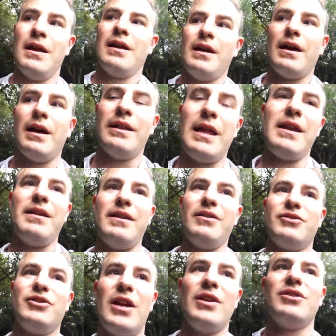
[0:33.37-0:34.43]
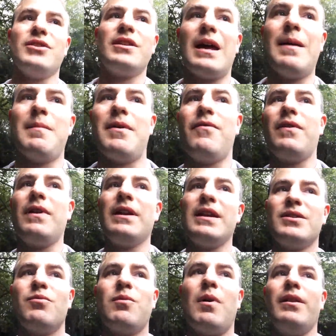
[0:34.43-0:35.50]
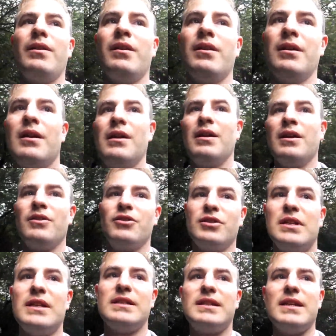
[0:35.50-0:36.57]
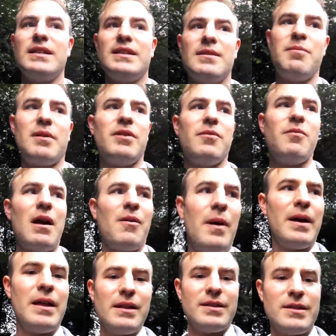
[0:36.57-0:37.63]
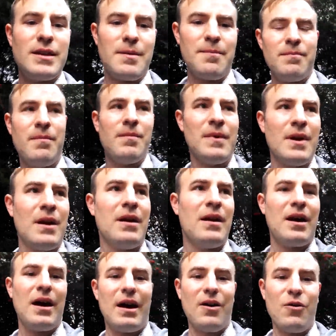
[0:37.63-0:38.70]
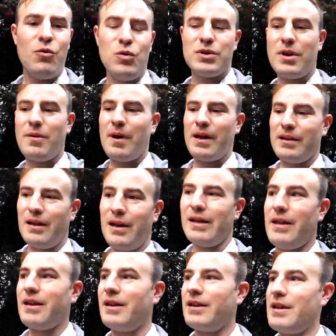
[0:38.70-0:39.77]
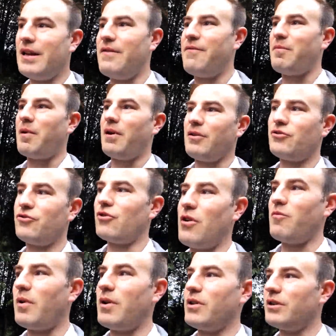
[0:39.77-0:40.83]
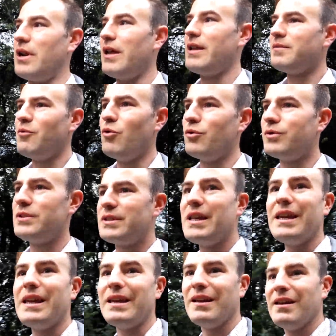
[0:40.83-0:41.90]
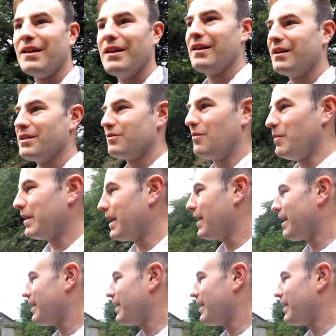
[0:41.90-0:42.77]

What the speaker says: and then it changed its name and everything. This one just existed with the railway, and also unlike Cliff Park stroke Rudyard later, it's more to see. So when we get here